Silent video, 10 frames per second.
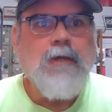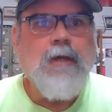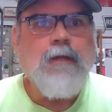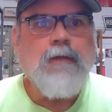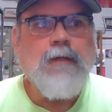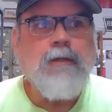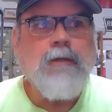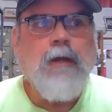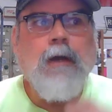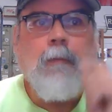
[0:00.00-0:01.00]
And
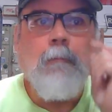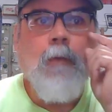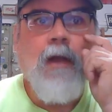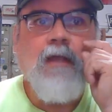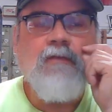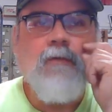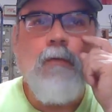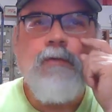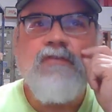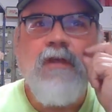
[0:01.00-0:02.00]
then I guess the
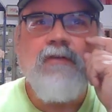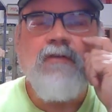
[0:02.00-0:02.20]
only change